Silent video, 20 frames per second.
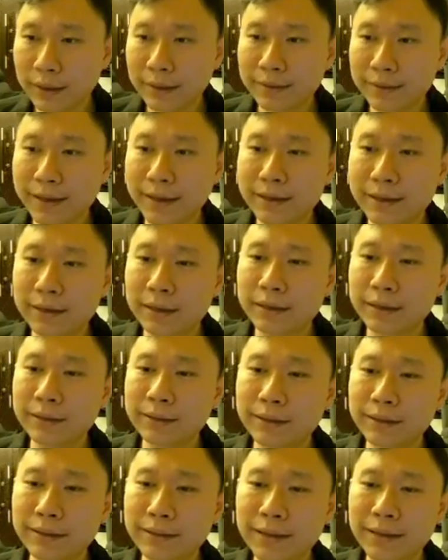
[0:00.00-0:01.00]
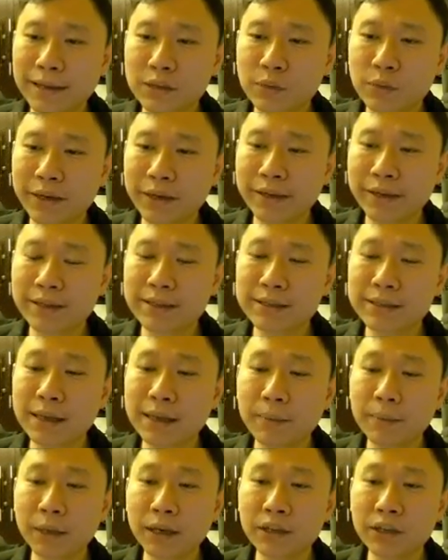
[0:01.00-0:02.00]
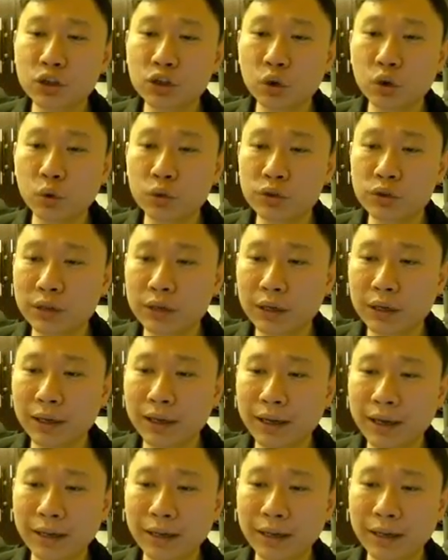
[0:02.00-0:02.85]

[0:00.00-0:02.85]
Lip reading: Then the next one is summoning stones.